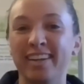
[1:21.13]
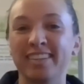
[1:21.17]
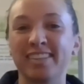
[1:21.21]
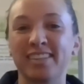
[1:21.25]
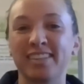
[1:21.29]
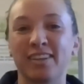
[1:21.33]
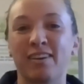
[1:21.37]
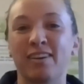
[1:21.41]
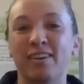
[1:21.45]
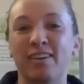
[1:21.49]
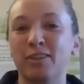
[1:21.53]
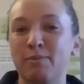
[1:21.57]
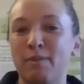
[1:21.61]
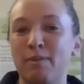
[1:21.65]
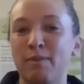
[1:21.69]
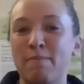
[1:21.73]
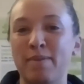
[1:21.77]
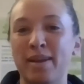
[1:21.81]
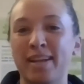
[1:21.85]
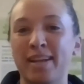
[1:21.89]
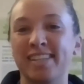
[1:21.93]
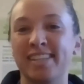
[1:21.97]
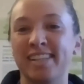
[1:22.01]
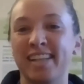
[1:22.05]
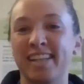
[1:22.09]
so I'll do my
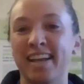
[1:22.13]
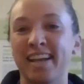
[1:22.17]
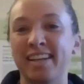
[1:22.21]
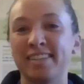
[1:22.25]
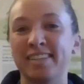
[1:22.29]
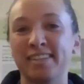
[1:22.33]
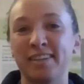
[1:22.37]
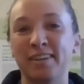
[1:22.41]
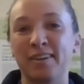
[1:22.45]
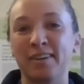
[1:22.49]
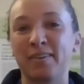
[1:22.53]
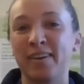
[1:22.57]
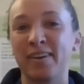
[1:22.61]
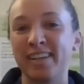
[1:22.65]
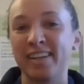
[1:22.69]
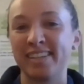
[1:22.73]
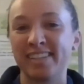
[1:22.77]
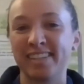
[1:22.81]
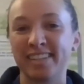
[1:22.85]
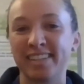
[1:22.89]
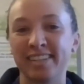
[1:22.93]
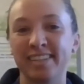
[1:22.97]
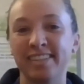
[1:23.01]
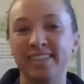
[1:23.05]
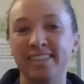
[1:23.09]
best to answer your
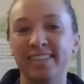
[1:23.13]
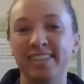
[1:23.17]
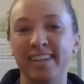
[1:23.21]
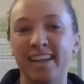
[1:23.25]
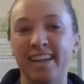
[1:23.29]
questions,